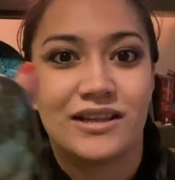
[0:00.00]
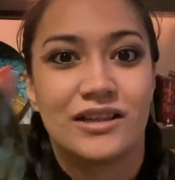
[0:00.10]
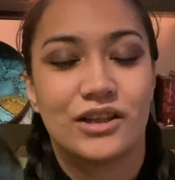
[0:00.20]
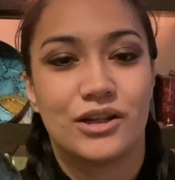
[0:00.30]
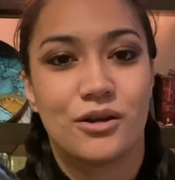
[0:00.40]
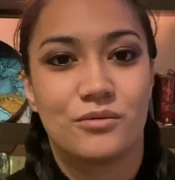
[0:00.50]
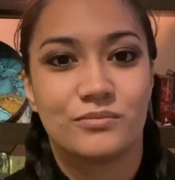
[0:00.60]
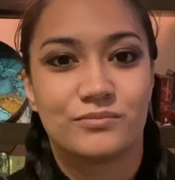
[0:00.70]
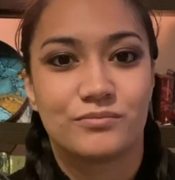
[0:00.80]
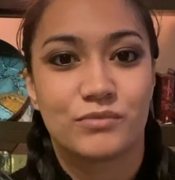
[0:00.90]
you know,
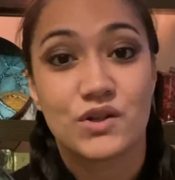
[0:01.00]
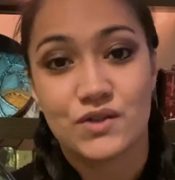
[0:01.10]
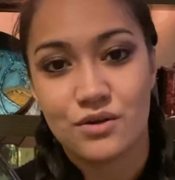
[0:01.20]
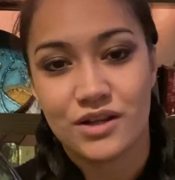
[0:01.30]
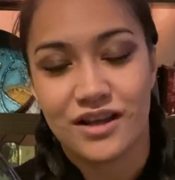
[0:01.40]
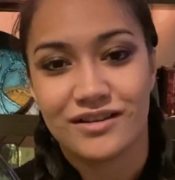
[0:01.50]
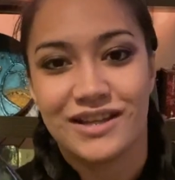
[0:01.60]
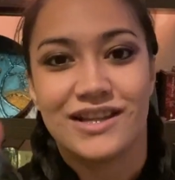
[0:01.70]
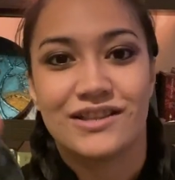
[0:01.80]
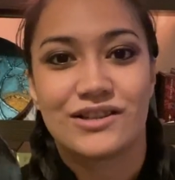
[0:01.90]
persona,
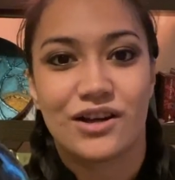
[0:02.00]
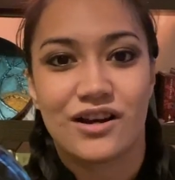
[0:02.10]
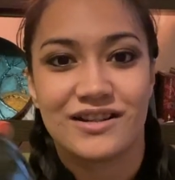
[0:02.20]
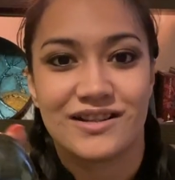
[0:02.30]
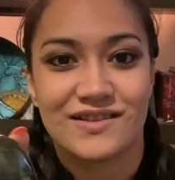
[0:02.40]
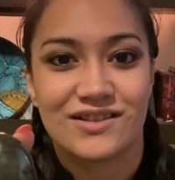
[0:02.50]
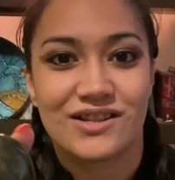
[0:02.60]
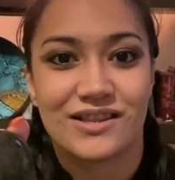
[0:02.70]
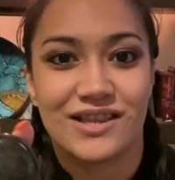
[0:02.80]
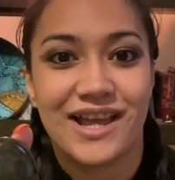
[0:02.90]
the darkness to
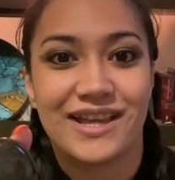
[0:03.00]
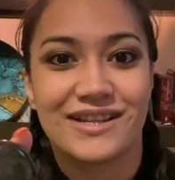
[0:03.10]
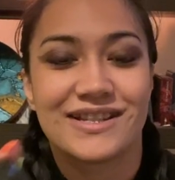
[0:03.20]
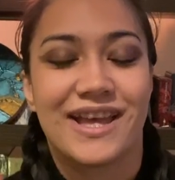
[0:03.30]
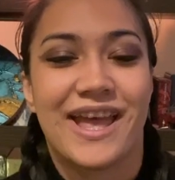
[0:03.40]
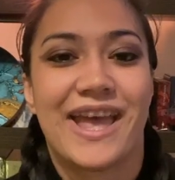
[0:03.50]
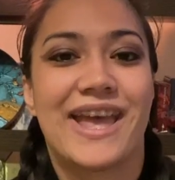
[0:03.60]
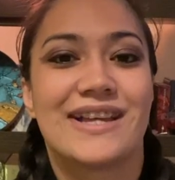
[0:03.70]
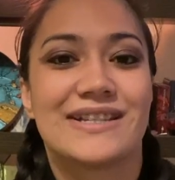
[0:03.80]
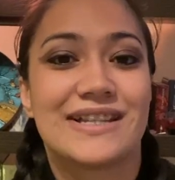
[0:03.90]
the light.
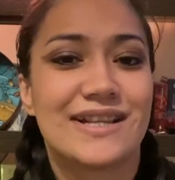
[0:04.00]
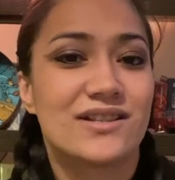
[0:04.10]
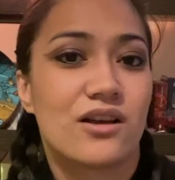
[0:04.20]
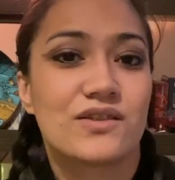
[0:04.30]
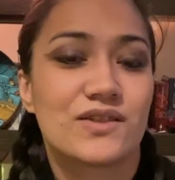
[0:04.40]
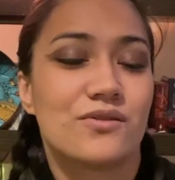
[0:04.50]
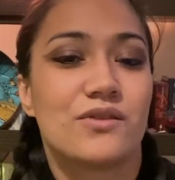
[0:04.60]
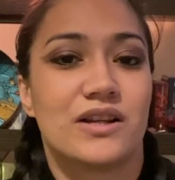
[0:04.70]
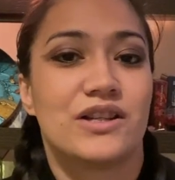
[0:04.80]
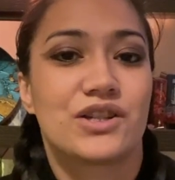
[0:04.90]
And that's also
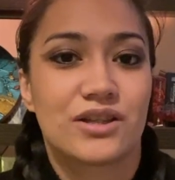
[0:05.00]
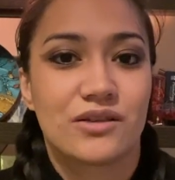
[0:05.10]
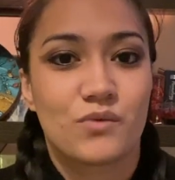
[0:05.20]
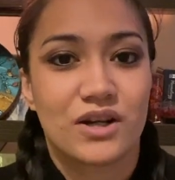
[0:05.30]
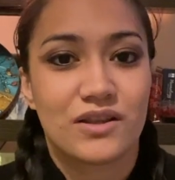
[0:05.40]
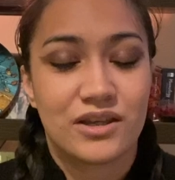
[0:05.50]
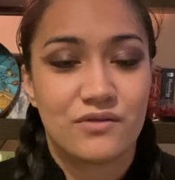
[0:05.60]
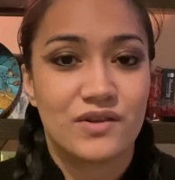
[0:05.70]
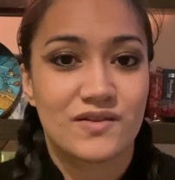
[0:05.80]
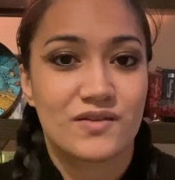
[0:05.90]
initially one of the key
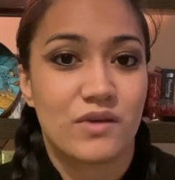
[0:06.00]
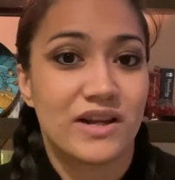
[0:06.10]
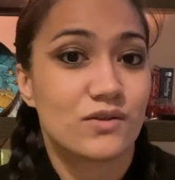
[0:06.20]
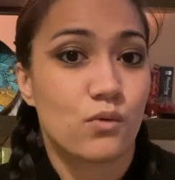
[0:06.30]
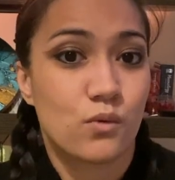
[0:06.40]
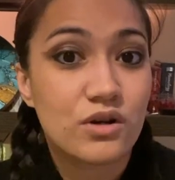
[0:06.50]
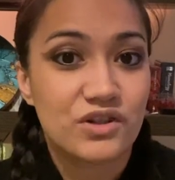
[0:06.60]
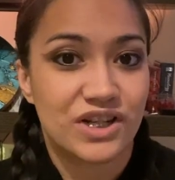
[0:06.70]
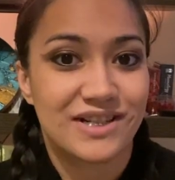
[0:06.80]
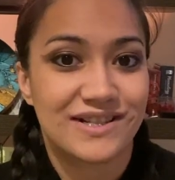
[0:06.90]
reasons why its
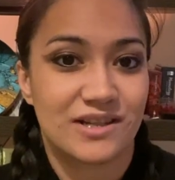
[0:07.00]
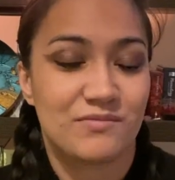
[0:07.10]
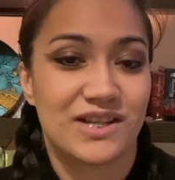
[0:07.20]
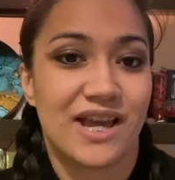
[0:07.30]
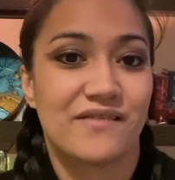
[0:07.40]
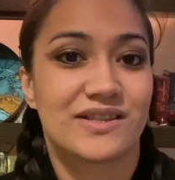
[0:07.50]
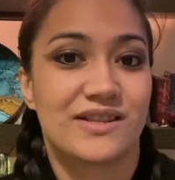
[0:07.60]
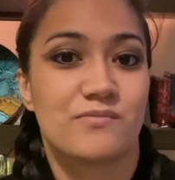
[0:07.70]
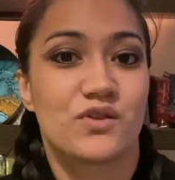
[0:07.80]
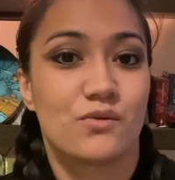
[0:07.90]
origin seems to have
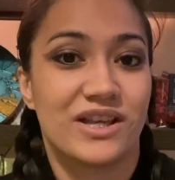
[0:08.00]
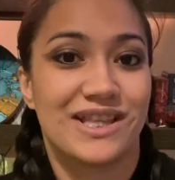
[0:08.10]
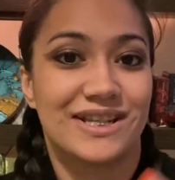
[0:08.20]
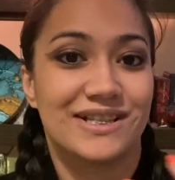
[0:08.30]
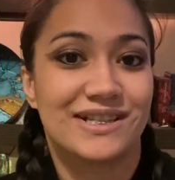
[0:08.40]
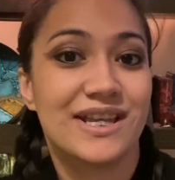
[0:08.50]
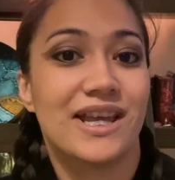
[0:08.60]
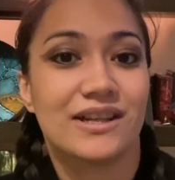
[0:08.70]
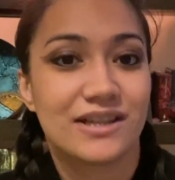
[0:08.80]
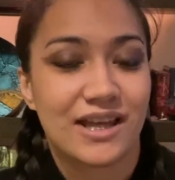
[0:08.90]
stemmed the way that it
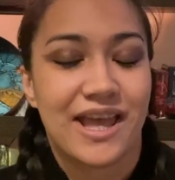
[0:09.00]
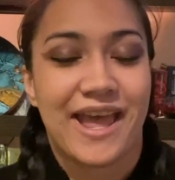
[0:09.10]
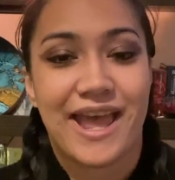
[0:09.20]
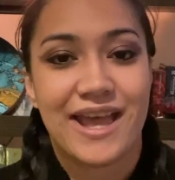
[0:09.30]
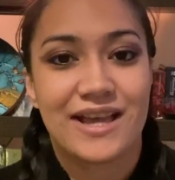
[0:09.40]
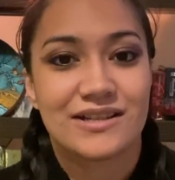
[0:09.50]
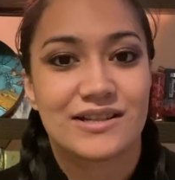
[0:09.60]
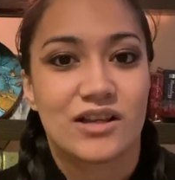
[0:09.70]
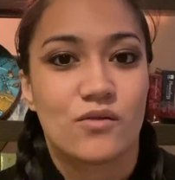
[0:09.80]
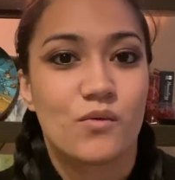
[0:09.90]
did.
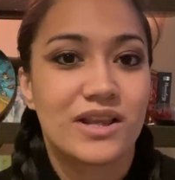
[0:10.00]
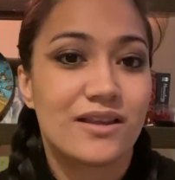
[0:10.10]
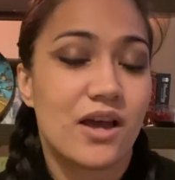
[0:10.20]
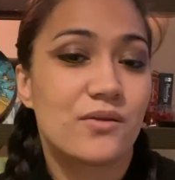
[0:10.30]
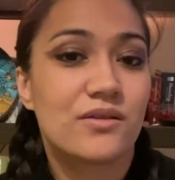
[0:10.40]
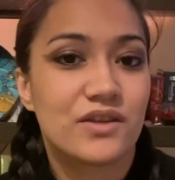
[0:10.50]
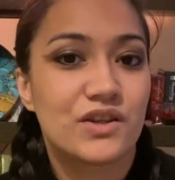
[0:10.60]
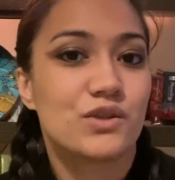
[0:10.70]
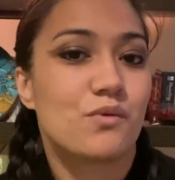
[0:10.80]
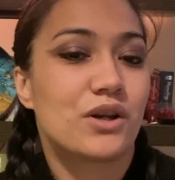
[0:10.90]
And one of the other
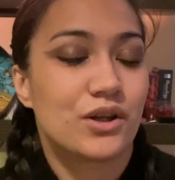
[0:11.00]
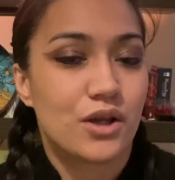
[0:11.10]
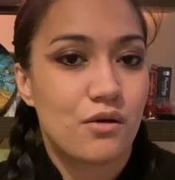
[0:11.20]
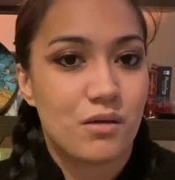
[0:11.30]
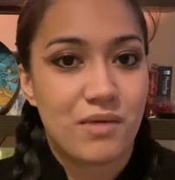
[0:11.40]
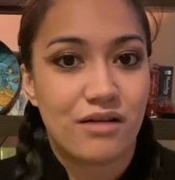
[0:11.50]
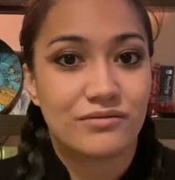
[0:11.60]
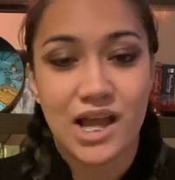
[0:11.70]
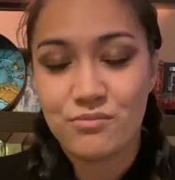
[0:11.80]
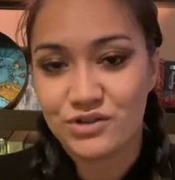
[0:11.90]
things you want to know about
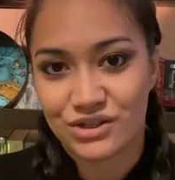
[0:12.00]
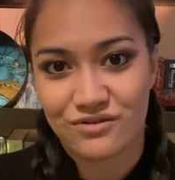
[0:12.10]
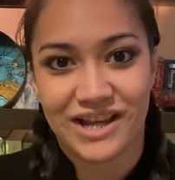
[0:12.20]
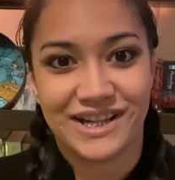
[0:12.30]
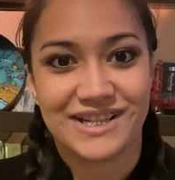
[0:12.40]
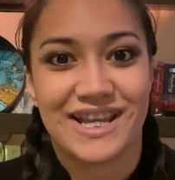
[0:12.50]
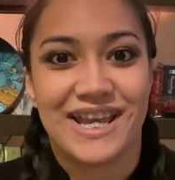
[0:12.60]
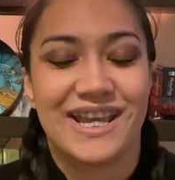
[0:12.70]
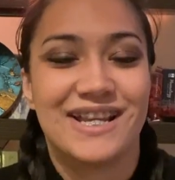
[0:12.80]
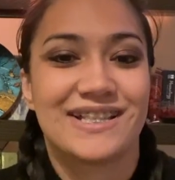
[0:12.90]
Labradorite
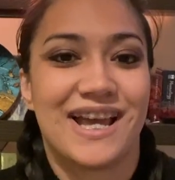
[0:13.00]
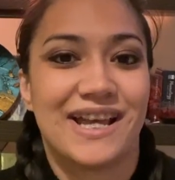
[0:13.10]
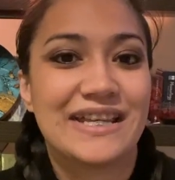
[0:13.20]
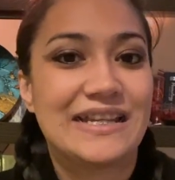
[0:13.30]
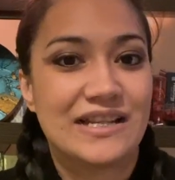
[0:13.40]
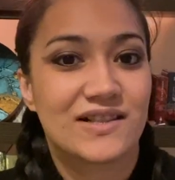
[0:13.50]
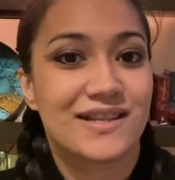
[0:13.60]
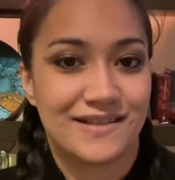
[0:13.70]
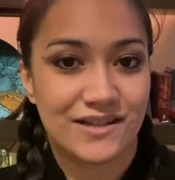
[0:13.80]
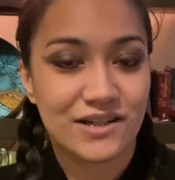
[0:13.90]
is that it is
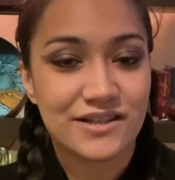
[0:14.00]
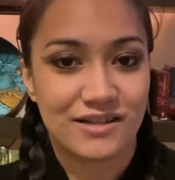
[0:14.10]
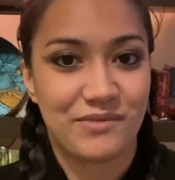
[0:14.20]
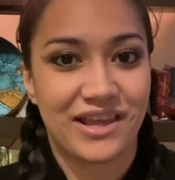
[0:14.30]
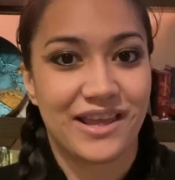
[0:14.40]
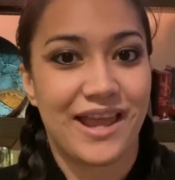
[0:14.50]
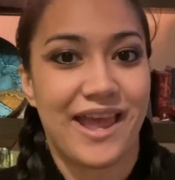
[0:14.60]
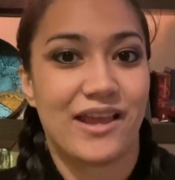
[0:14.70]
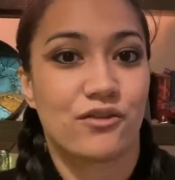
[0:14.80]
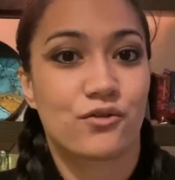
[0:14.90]
considered to be
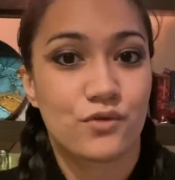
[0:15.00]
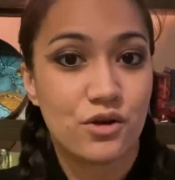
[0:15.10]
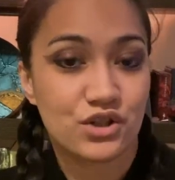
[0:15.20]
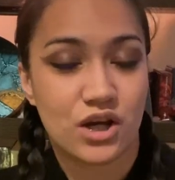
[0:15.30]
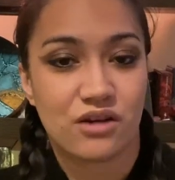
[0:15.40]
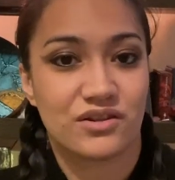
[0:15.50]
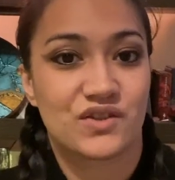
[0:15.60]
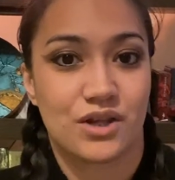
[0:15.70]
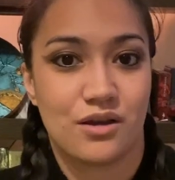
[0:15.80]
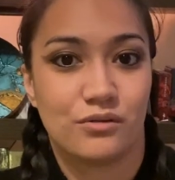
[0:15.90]
a throat chakra
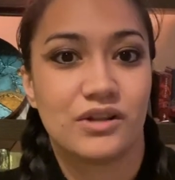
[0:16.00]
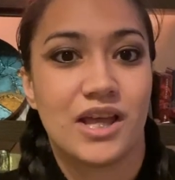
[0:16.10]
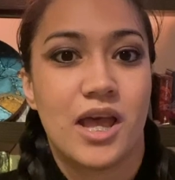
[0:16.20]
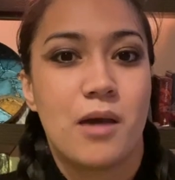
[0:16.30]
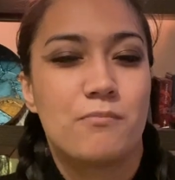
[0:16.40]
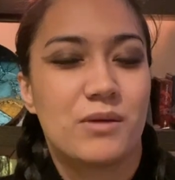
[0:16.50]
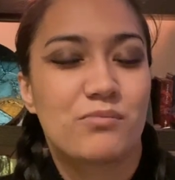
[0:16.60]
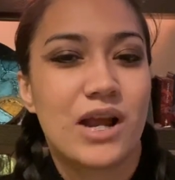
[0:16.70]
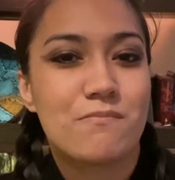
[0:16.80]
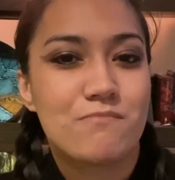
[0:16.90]
stone, but
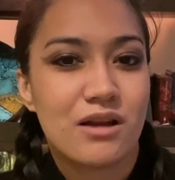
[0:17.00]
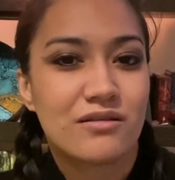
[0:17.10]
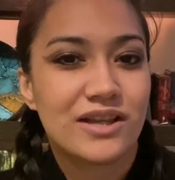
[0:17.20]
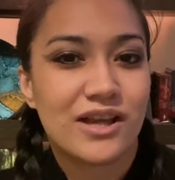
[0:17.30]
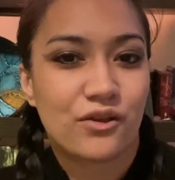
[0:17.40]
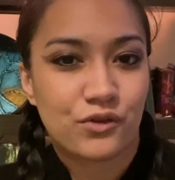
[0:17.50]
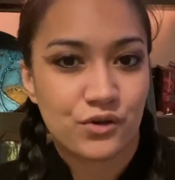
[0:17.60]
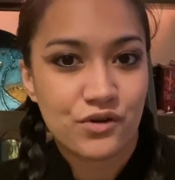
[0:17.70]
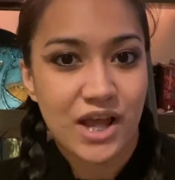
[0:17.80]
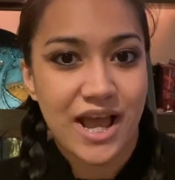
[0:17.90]
primarily a
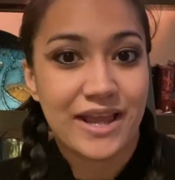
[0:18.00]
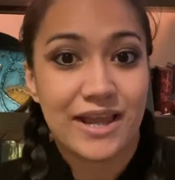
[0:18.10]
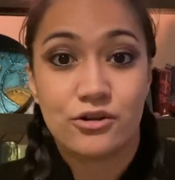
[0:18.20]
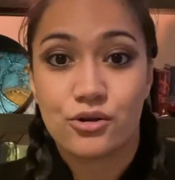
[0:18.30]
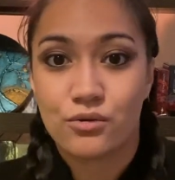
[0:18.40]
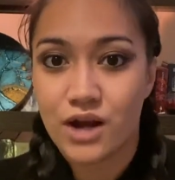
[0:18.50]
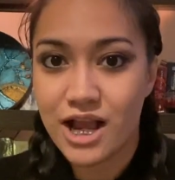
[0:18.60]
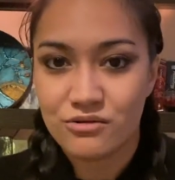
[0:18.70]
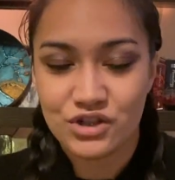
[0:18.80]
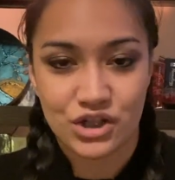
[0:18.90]
third eye and
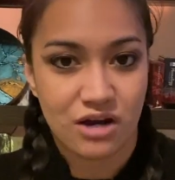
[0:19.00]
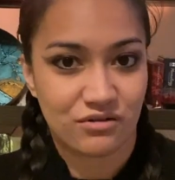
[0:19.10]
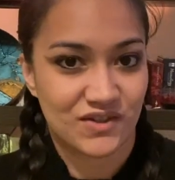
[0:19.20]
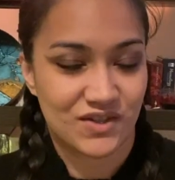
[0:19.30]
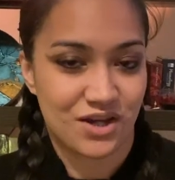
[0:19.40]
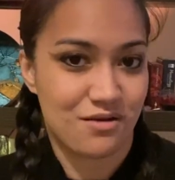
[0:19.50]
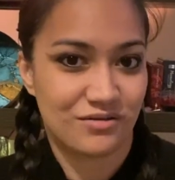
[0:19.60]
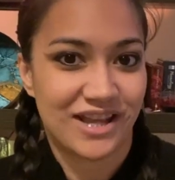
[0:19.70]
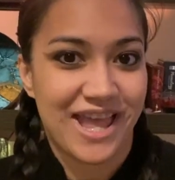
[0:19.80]
crown chakra stone.